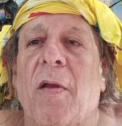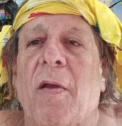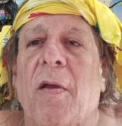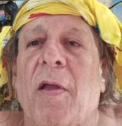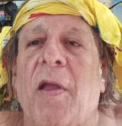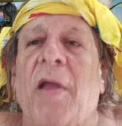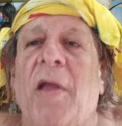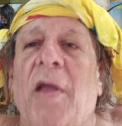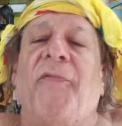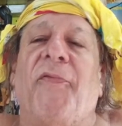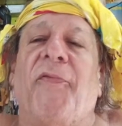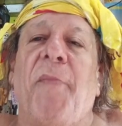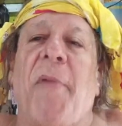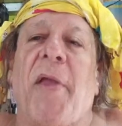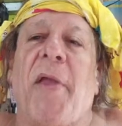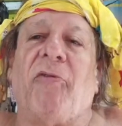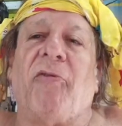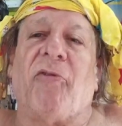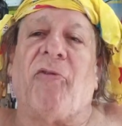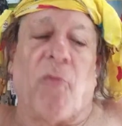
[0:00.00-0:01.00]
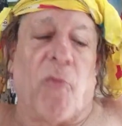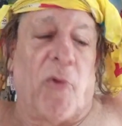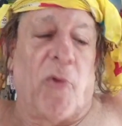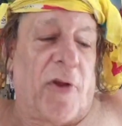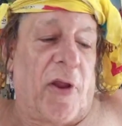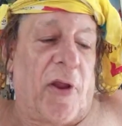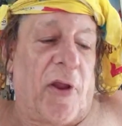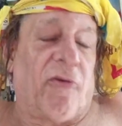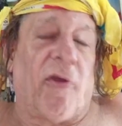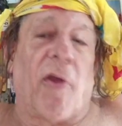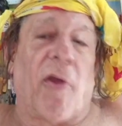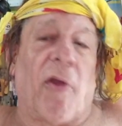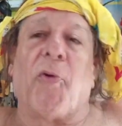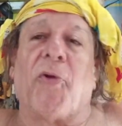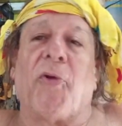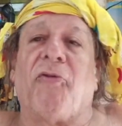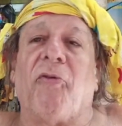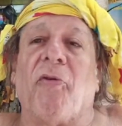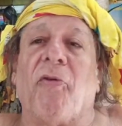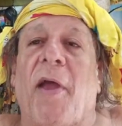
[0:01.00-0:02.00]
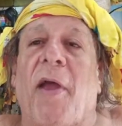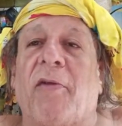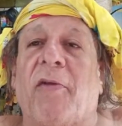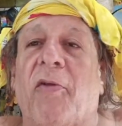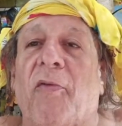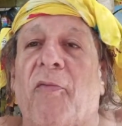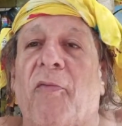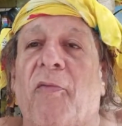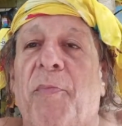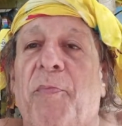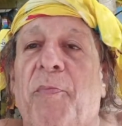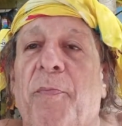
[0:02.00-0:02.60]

information when they said, "Would you like to